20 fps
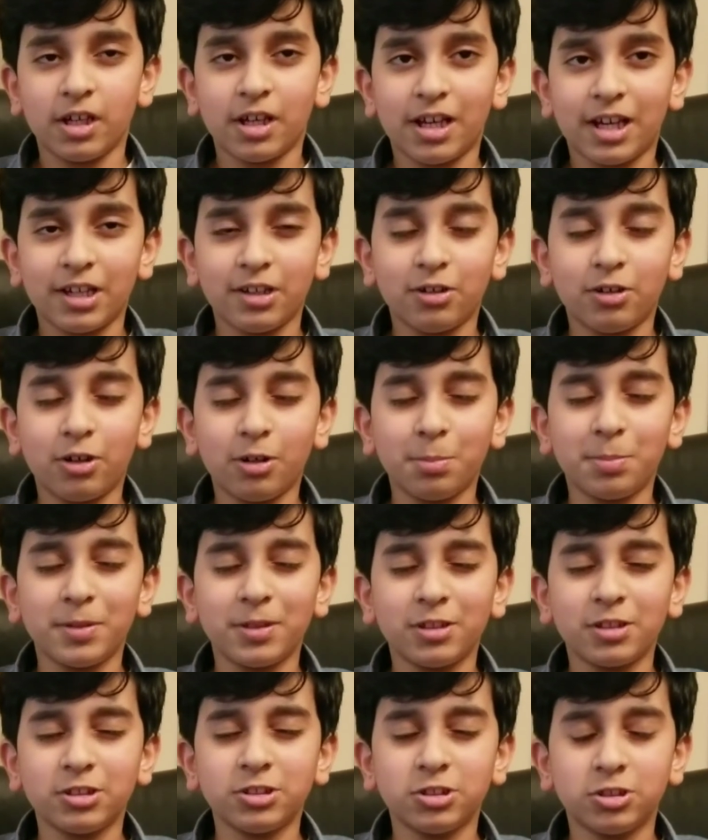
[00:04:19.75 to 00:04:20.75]
I hope
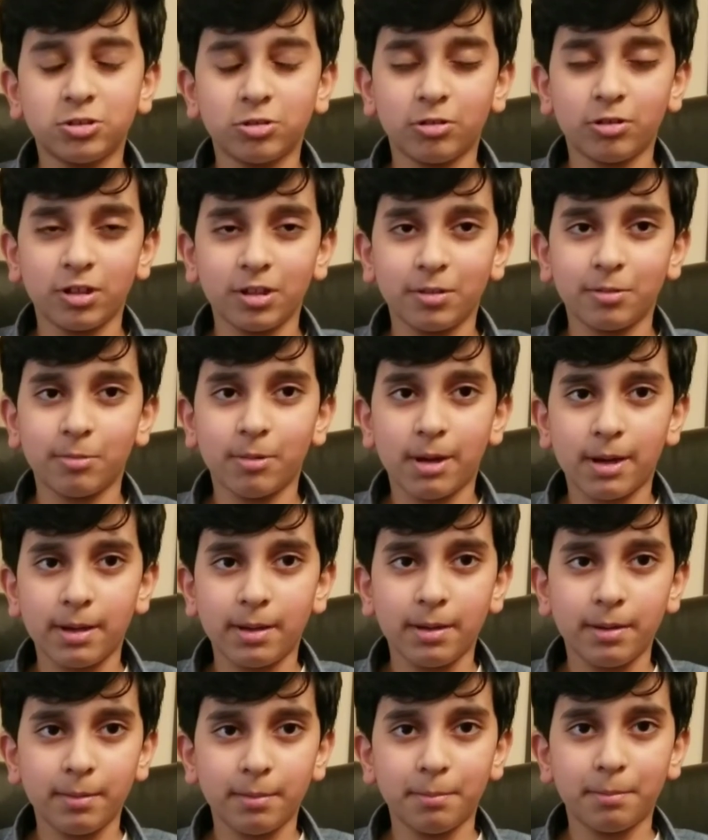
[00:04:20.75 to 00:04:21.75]
you enjoyed
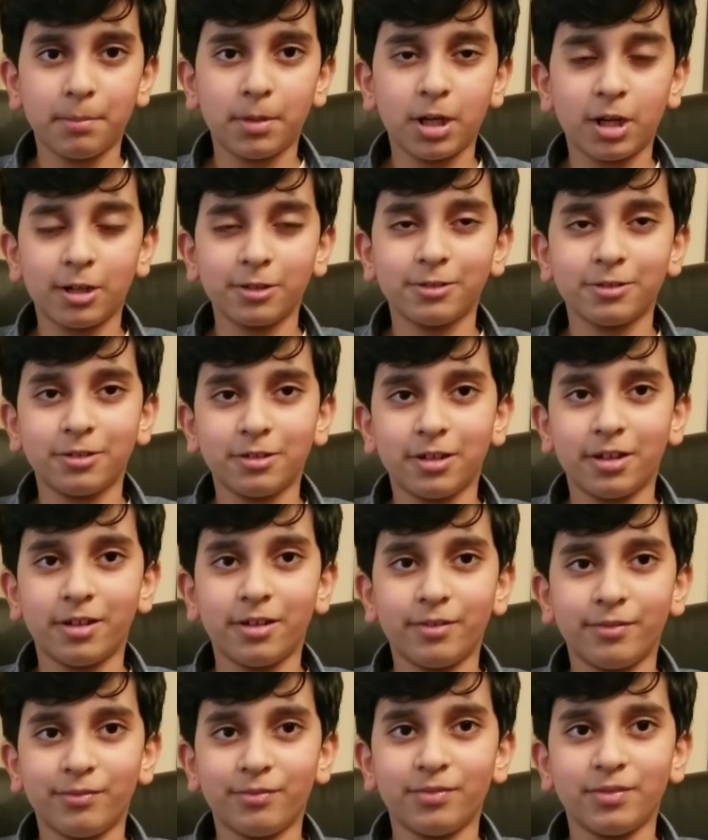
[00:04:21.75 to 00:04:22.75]
my model
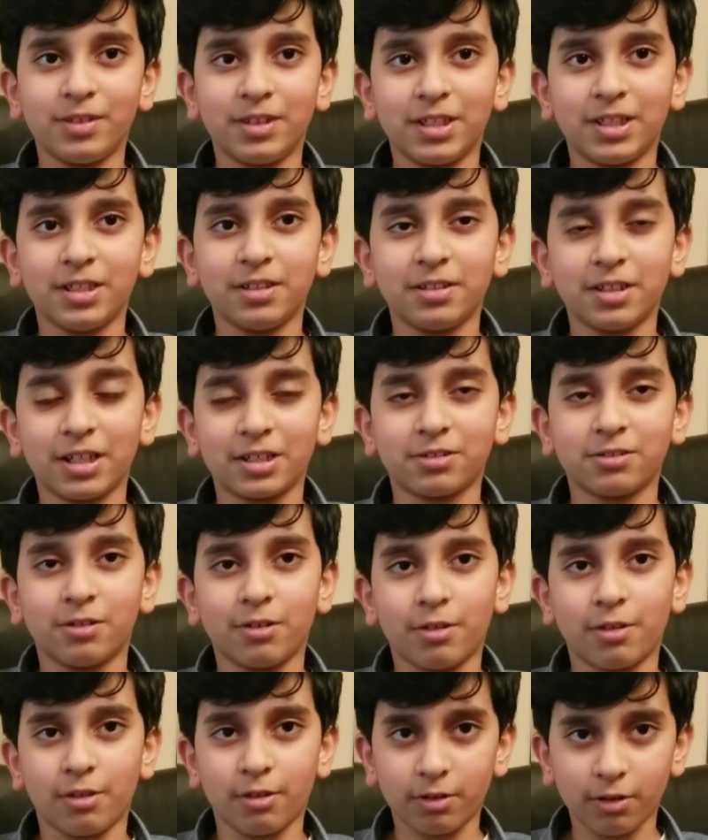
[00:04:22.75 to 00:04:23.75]
of the
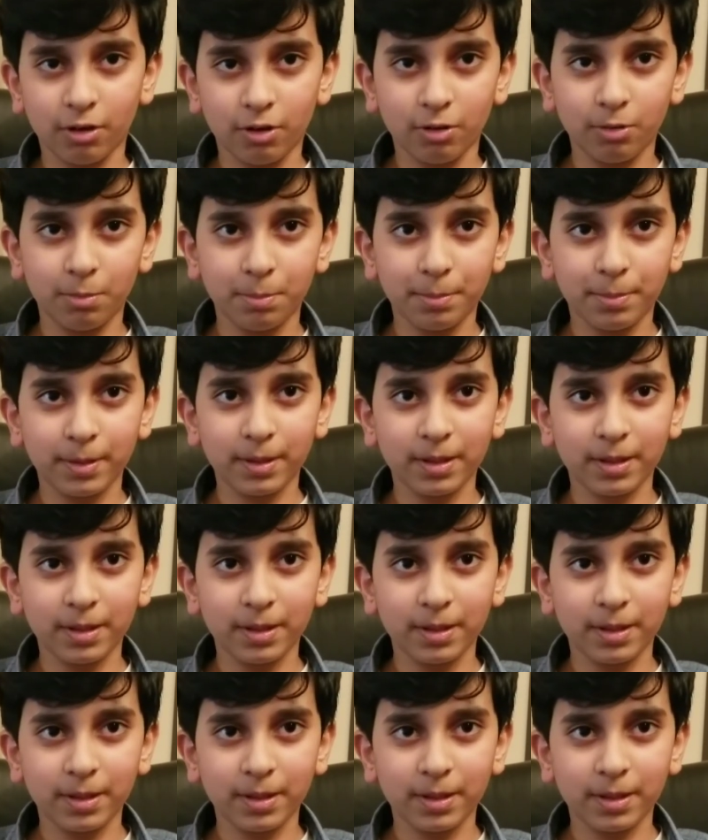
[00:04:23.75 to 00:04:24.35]
electroscope.